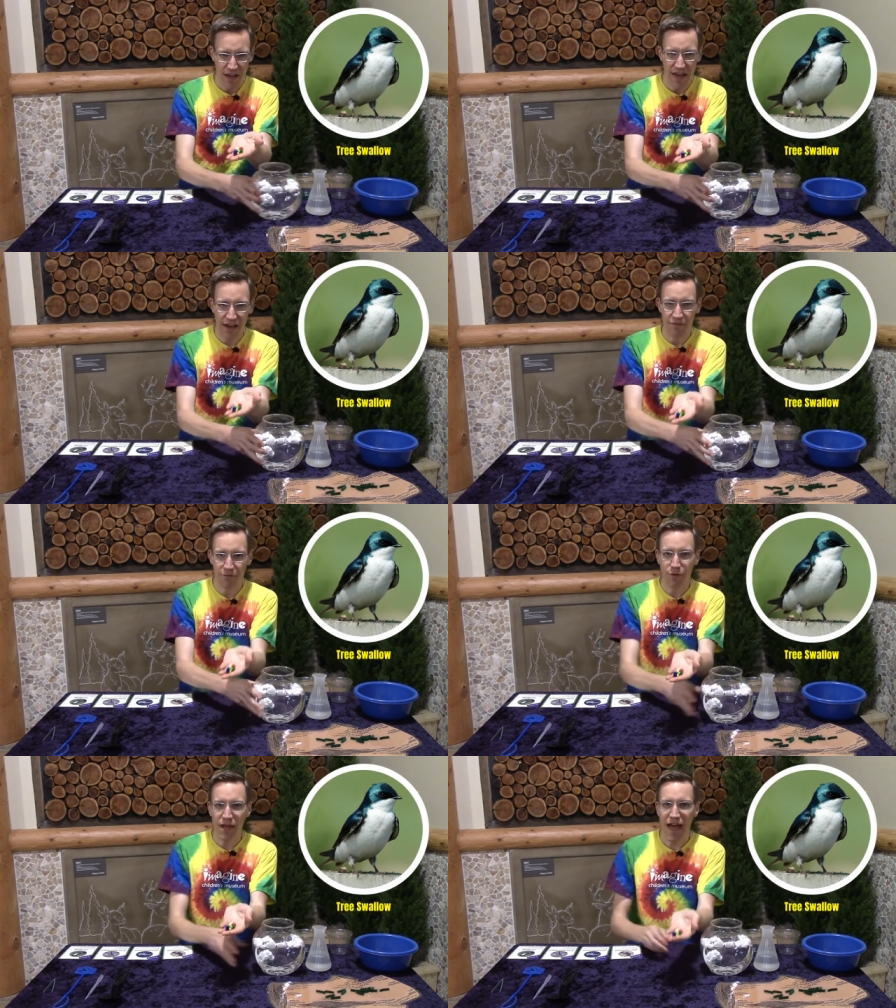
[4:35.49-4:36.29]
And
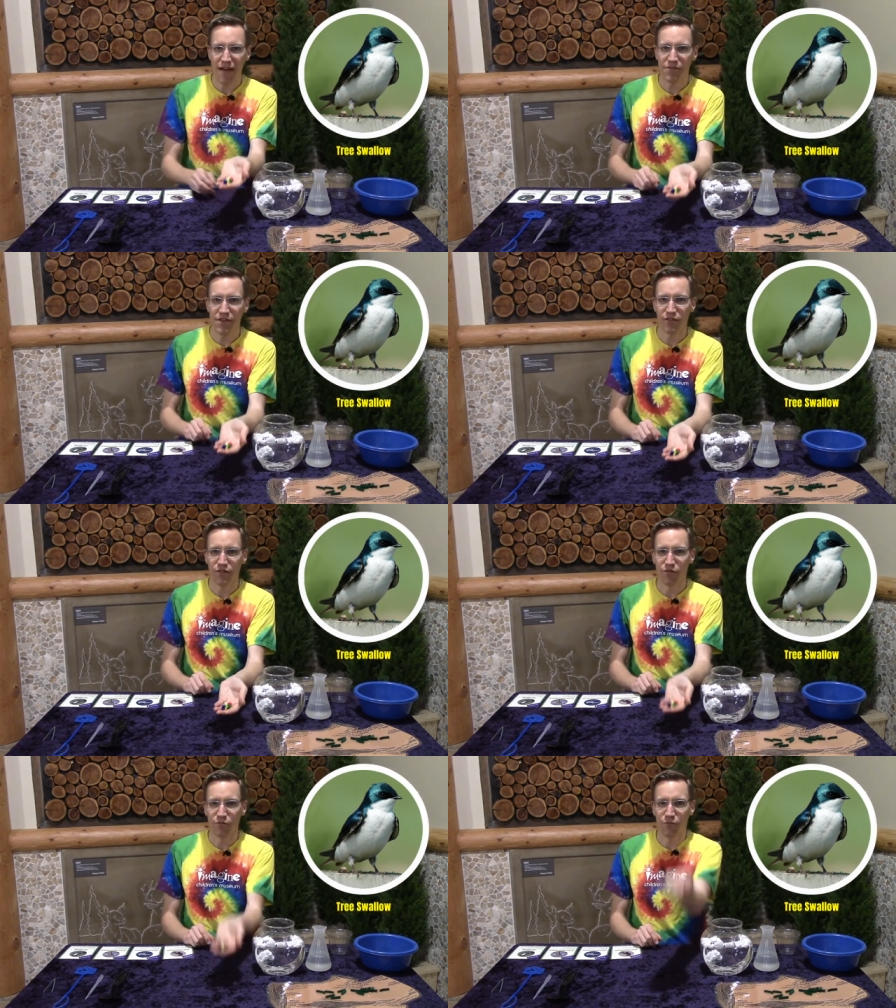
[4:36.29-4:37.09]
if we have
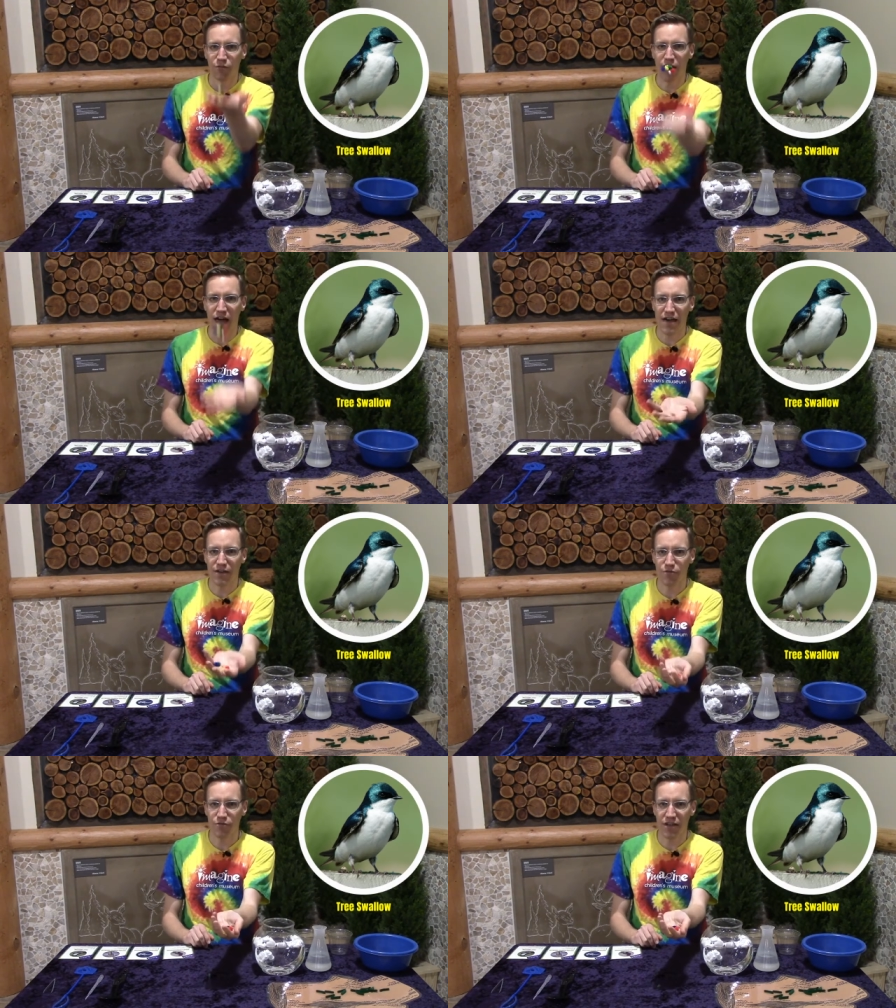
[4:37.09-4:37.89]
these
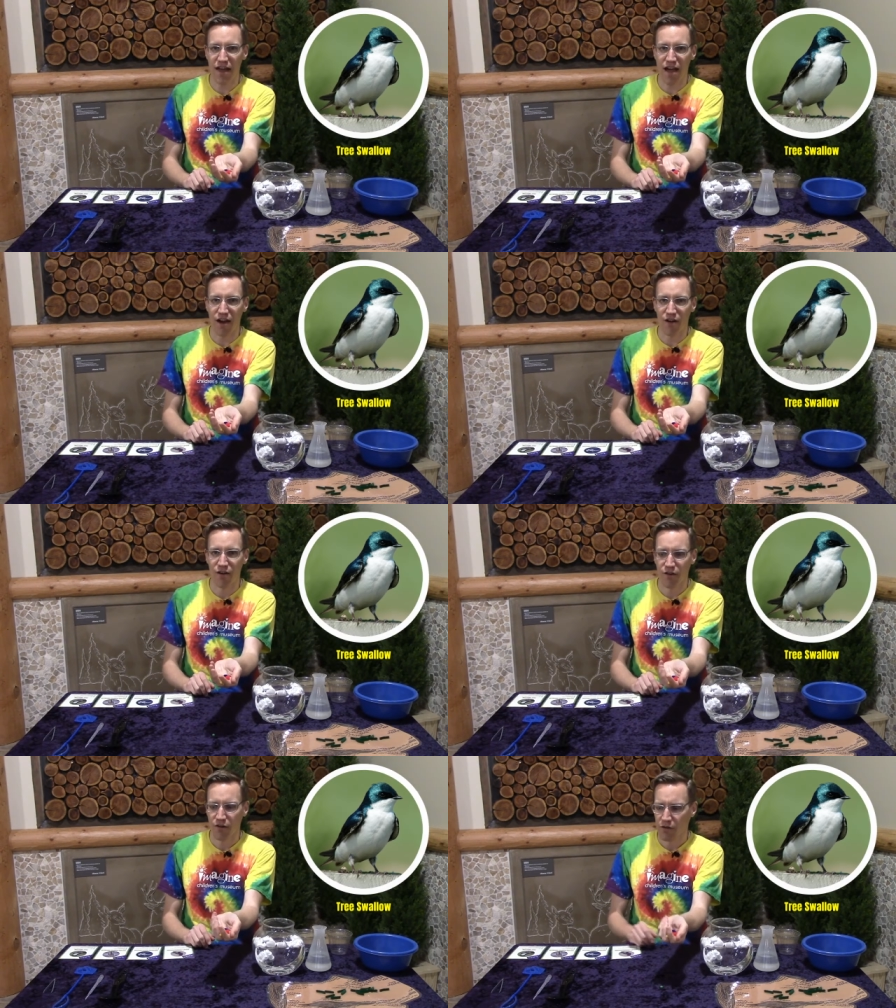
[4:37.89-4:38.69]
flying through the air,
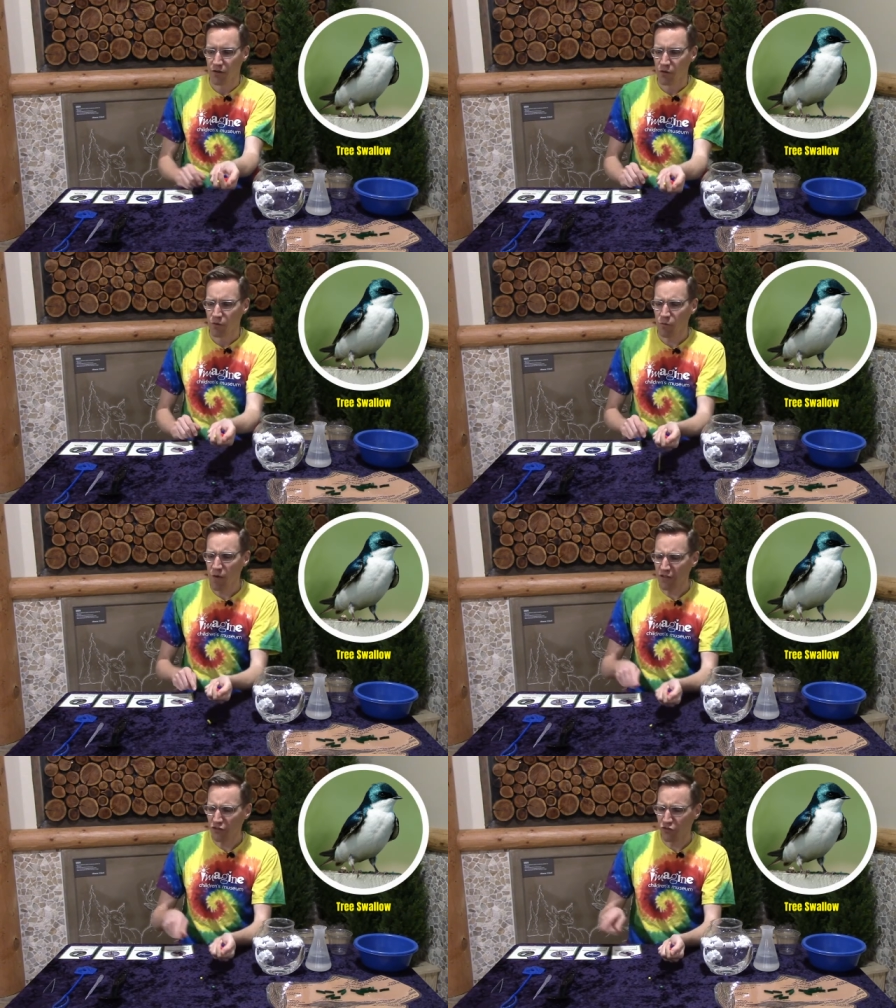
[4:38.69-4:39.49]

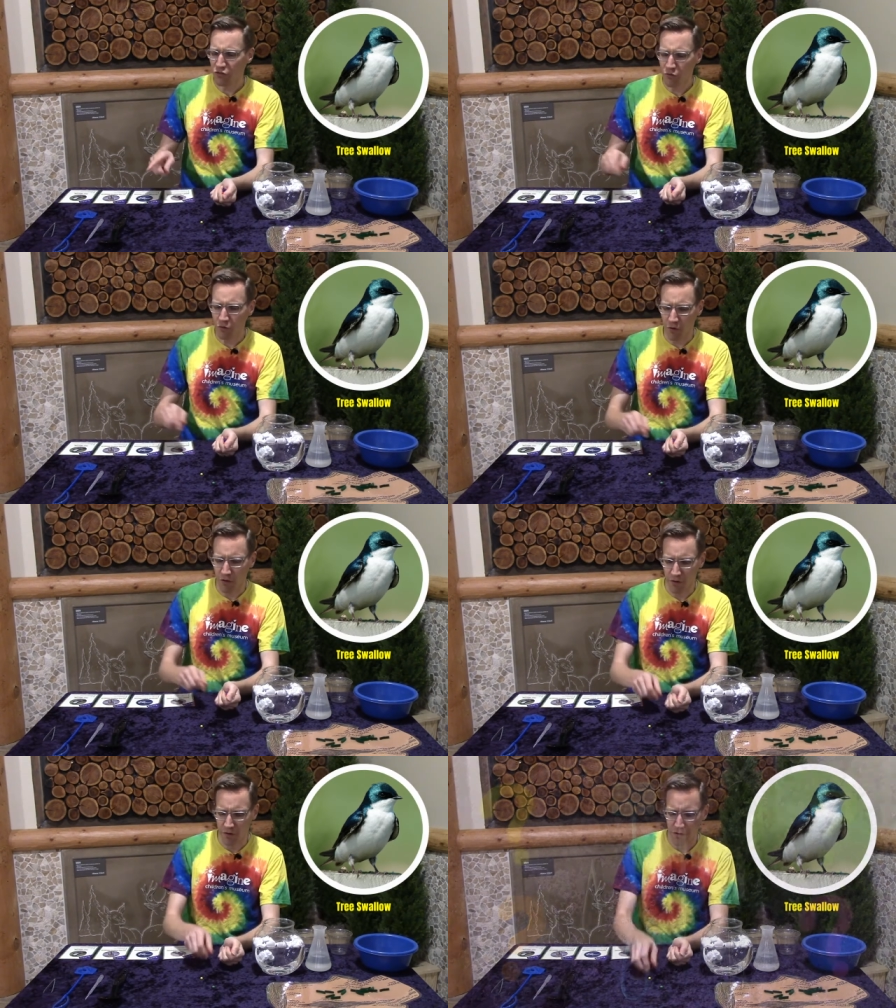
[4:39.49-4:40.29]
which tool